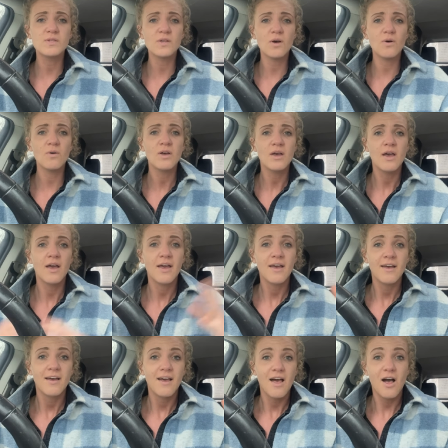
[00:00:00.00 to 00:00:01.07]
So
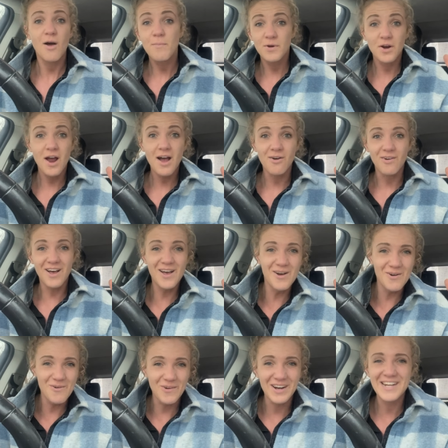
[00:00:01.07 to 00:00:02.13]
help her out.
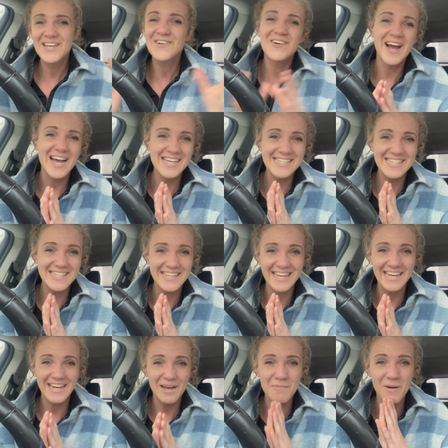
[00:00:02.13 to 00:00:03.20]
What do you guys
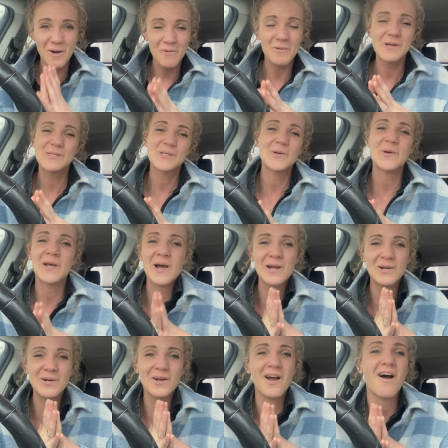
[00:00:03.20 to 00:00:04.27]
think about what's going on
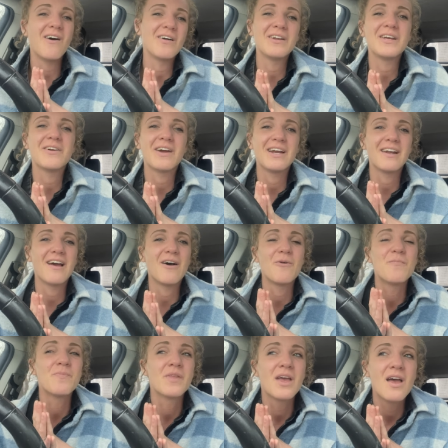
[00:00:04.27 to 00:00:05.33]
in her colony right
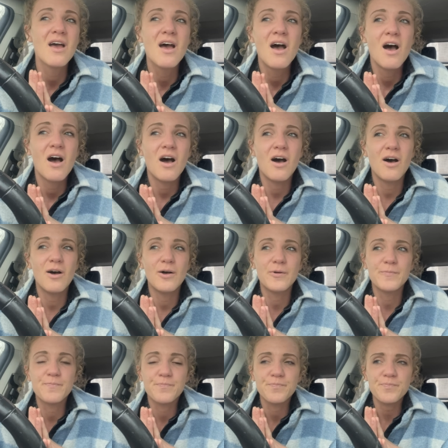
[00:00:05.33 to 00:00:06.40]
now?
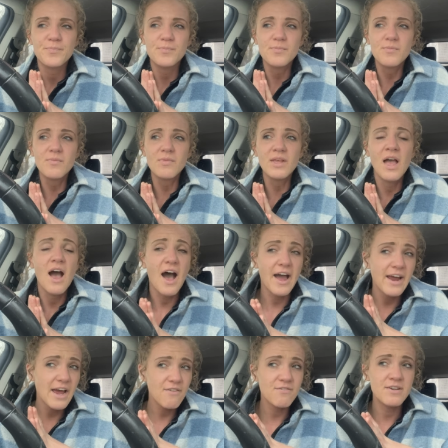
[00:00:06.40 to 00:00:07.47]
Um,
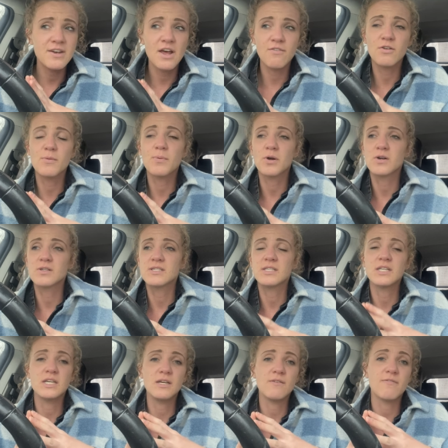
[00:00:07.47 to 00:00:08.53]
I have never
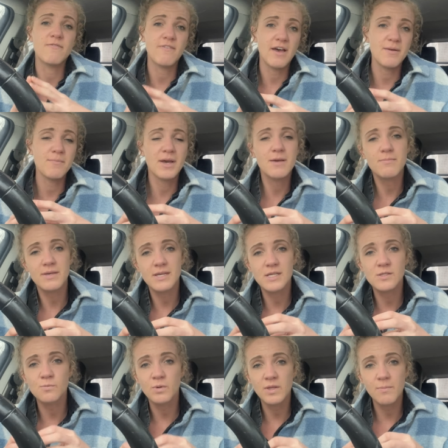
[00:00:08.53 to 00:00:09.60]
personally fed my
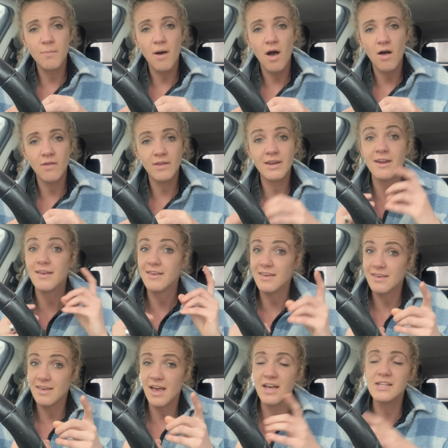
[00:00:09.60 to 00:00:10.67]
bees with pollen
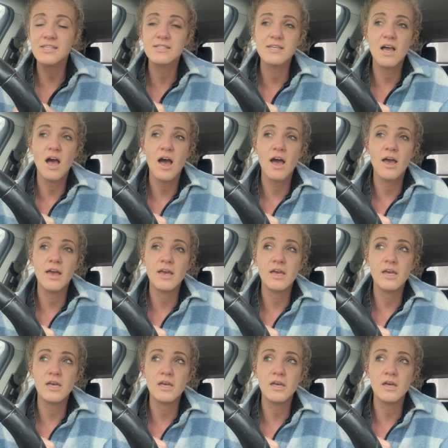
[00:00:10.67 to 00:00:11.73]
yet.
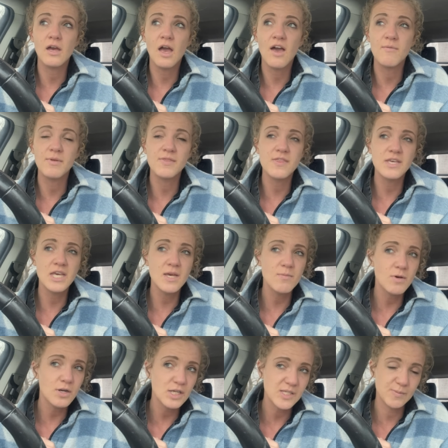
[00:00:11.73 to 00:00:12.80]
I have been thinking
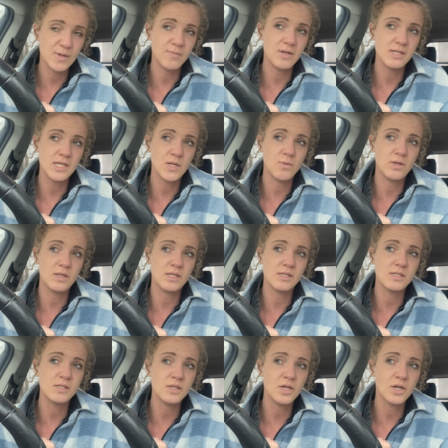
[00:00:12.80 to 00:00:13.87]
about experimenting with
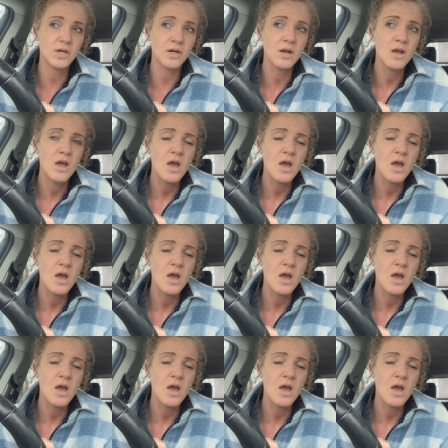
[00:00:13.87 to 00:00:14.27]
this year.